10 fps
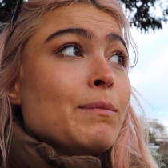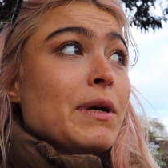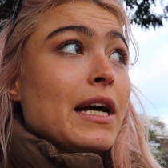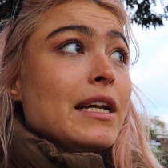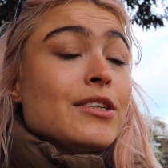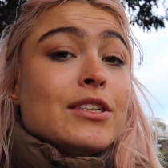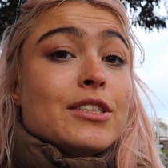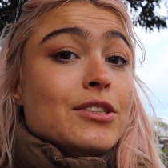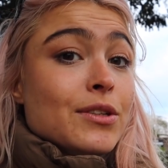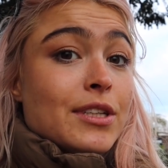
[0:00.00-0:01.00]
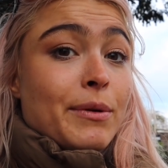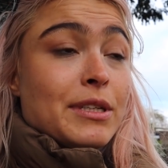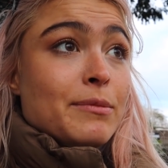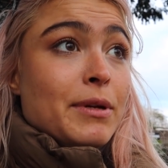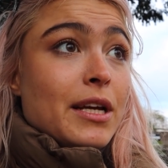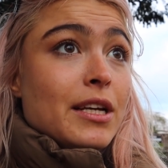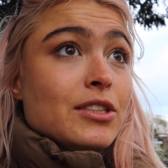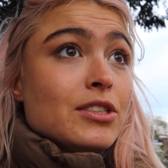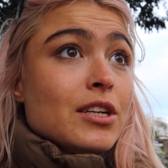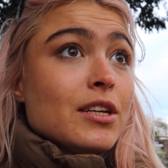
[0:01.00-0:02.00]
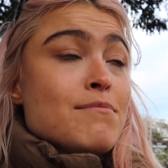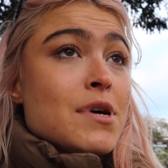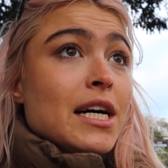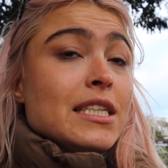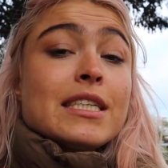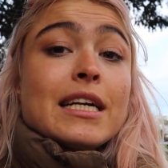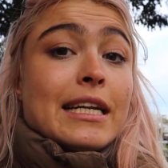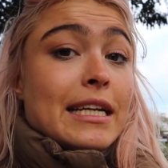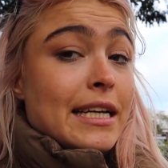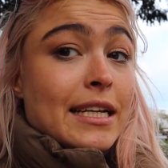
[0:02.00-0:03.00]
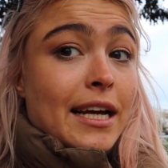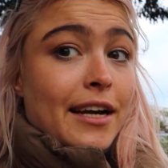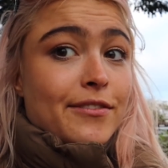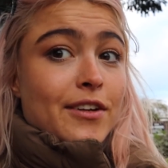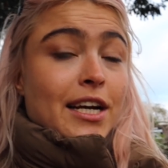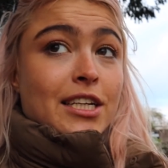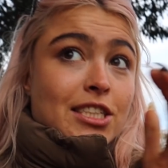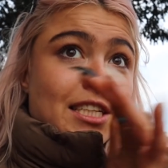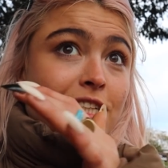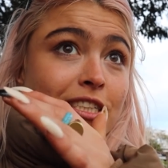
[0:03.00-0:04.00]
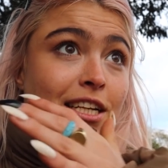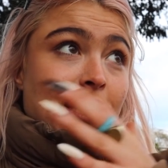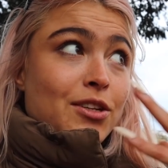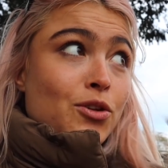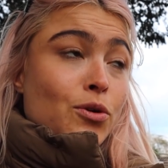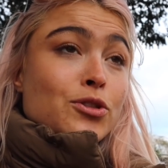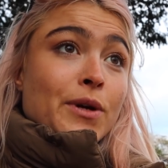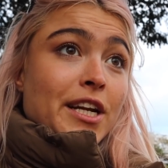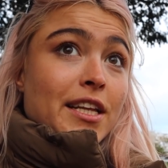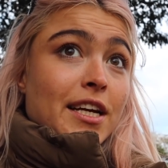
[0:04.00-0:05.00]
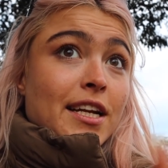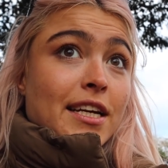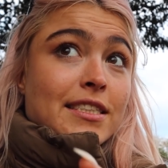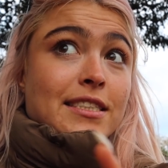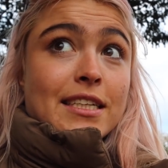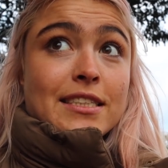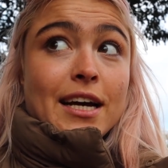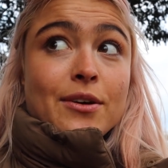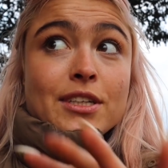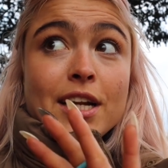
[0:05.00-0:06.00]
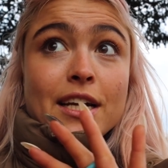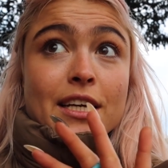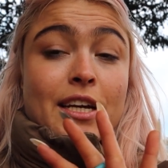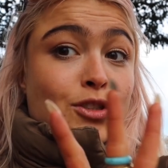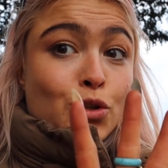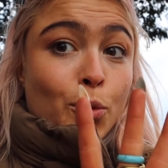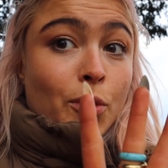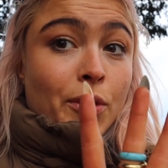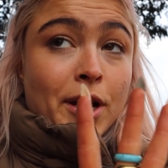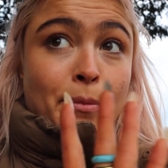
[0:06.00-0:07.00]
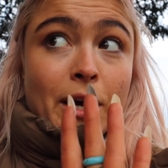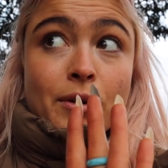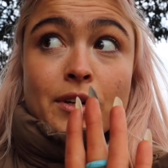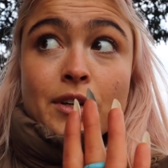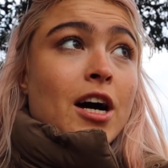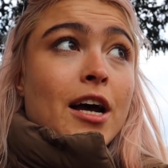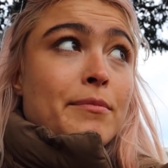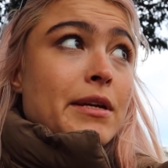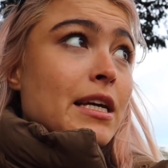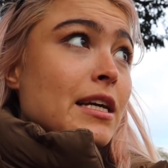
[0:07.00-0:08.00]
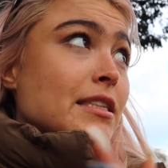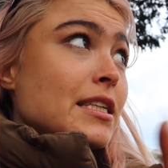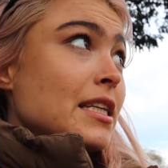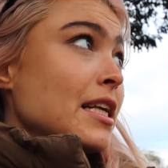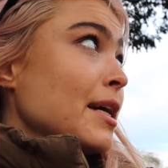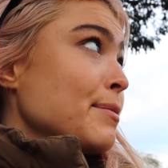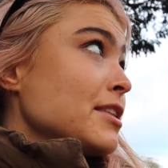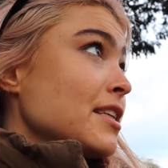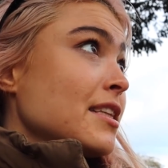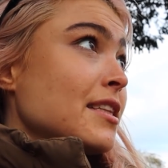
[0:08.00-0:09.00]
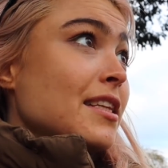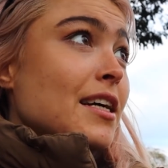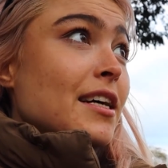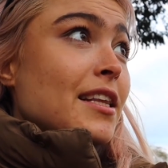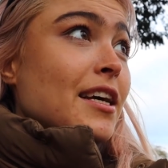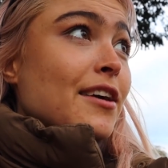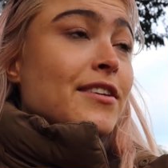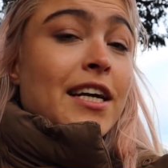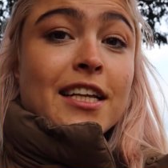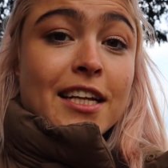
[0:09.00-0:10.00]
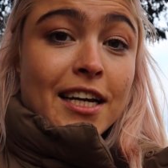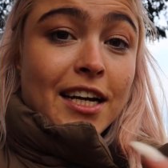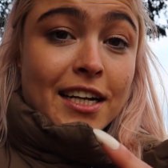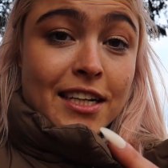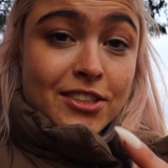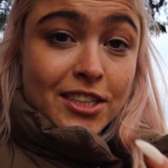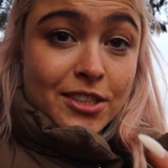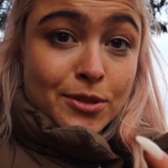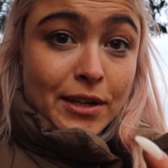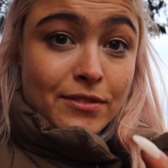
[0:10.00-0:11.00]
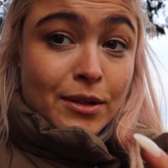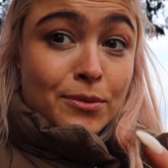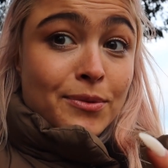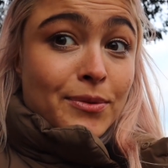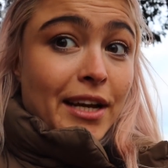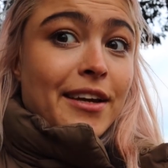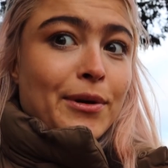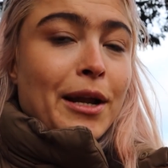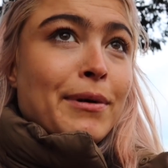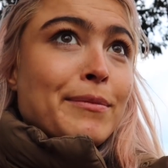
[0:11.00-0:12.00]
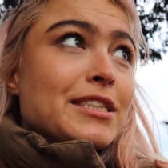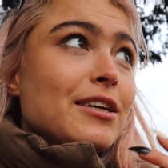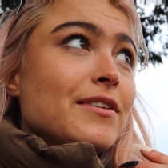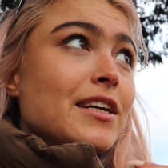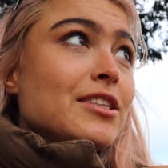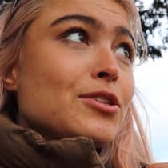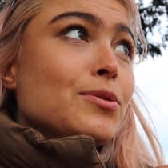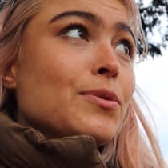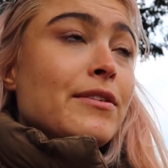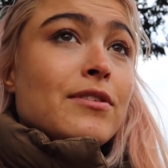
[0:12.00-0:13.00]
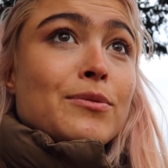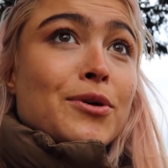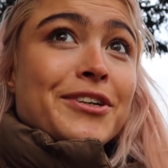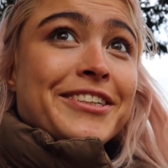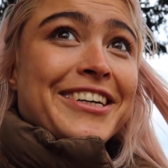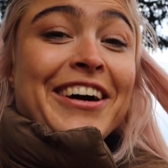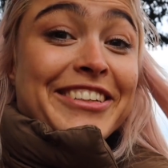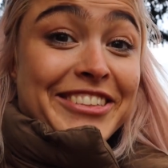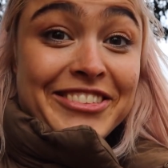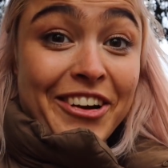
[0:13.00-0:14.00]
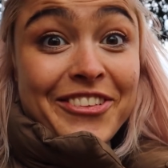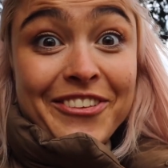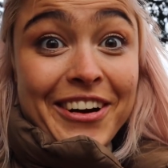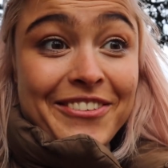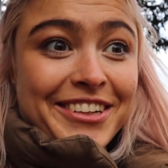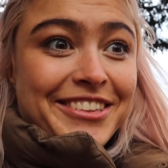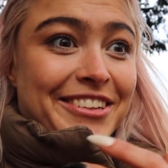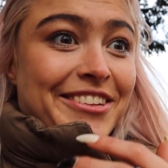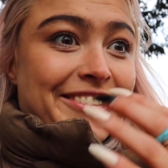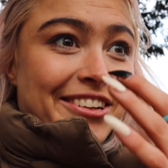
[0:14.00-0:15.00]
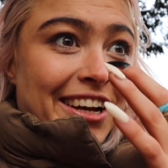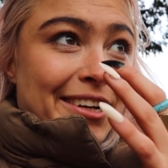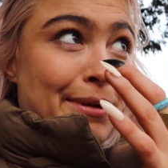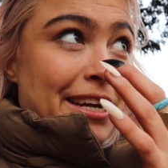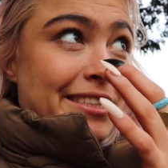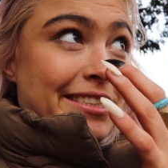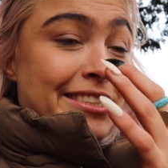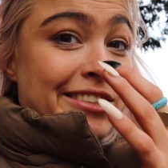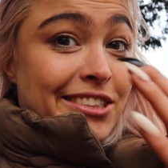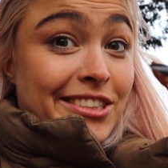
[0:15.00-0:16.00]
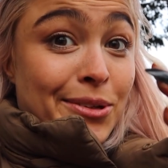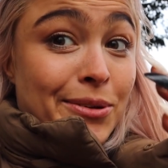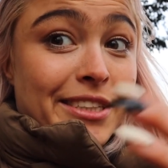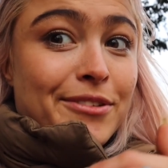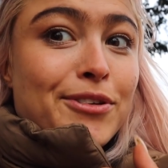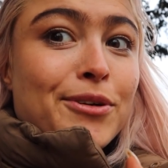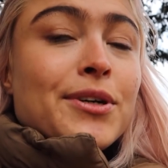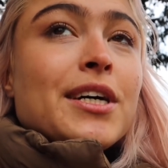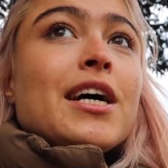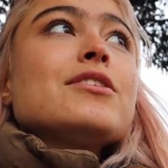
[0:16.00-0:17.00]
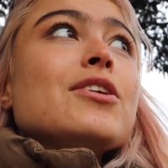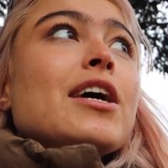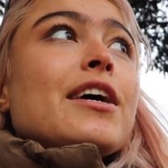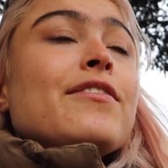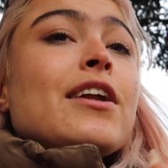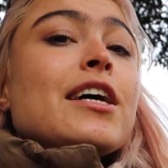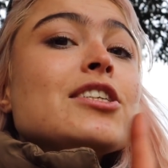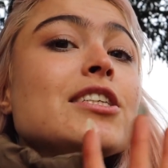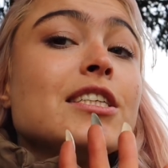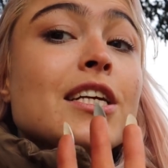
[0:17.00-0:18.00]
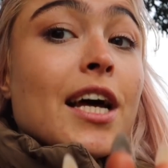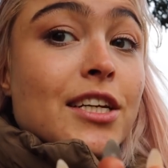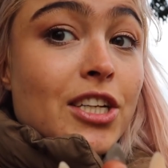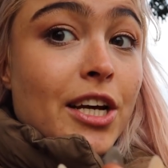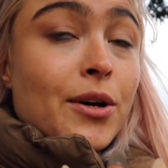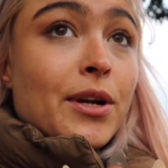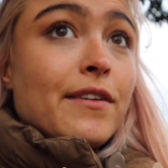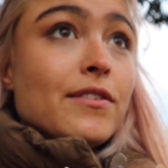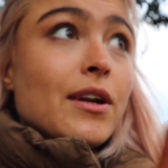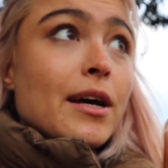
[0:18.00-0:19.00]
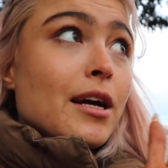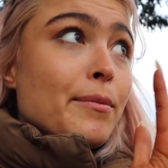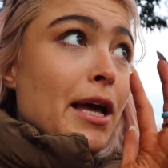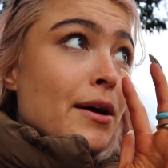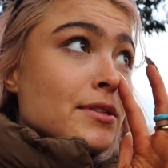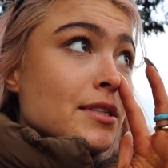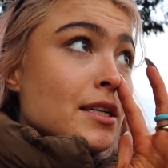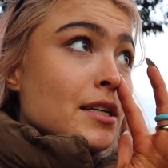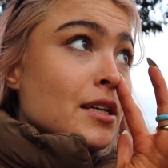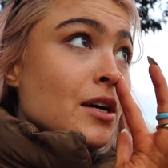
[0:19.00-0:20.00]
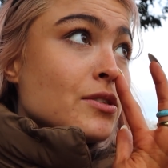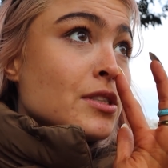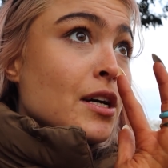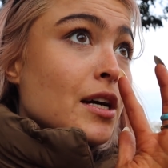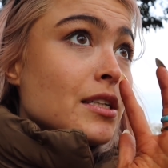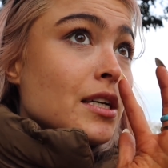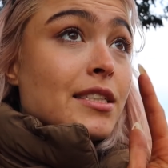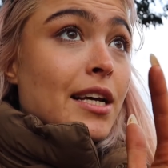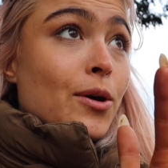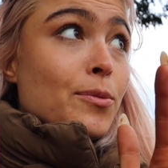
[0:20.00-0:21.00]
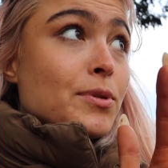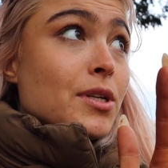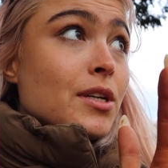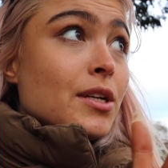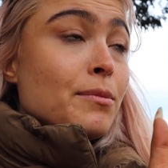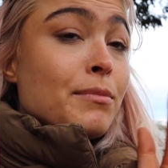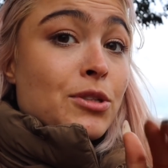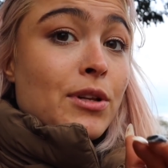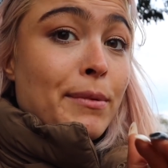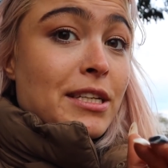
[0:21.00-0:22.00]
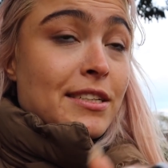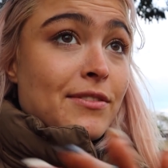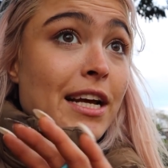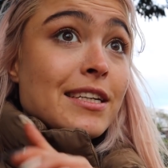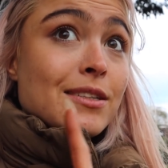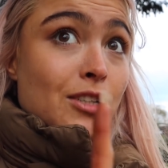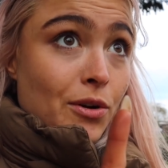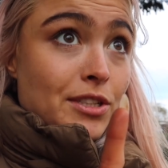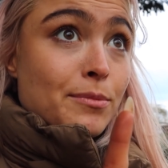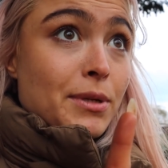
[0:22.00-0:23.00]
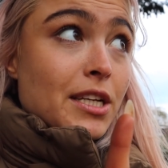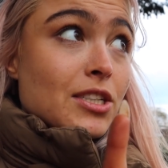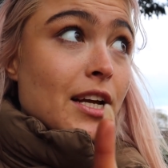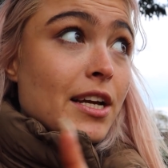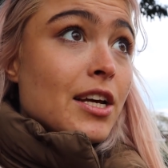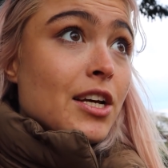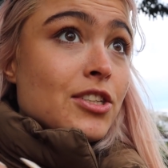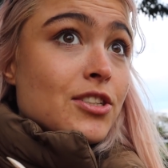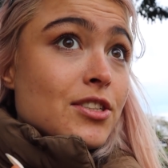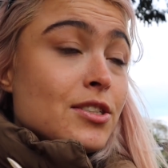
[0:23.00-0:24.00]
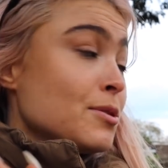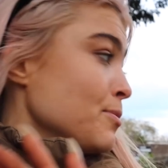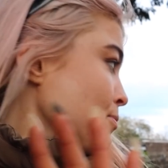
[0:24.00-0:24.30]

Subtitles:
but like literally as soon as I went to the beach, mind cleared. Like I feel like I just needed to like not do anything and like sit down and like stop worrying about timings and things, because I think I forget that like I literally can do whatever I want. Like when I'm by myself I can do whatever I want. I just don't know what I want to do, so like making decisions is still quite difficult. So like I feel like I just need to like chill, and I feel like coming out to the countryside has helped me do that massively, and going to the beach, like just,